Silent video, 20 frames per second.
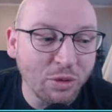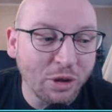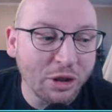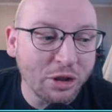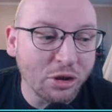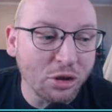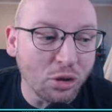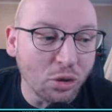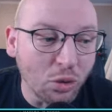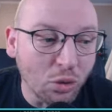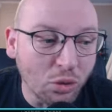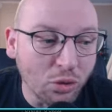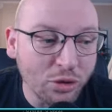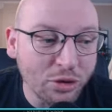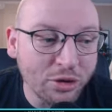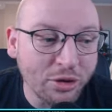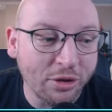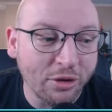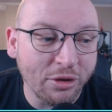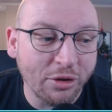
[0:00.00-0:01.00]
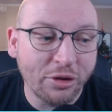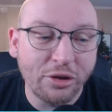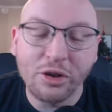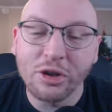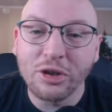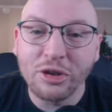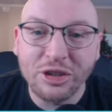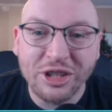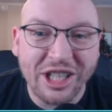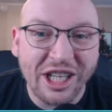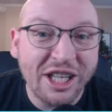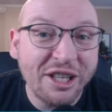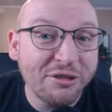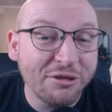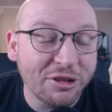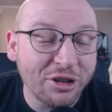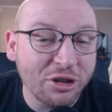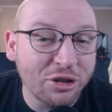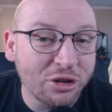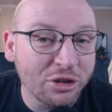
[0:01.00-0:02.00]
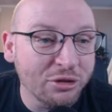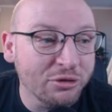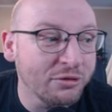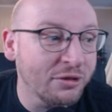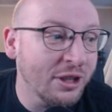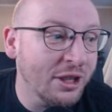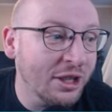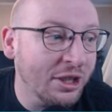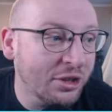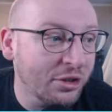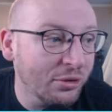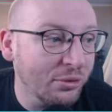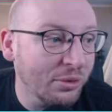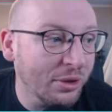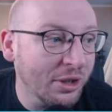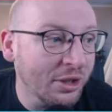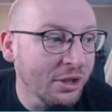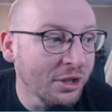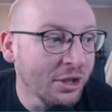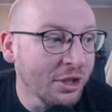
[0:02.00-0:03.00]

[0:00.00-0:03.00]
went on loan to the third tier and couldn't really do it.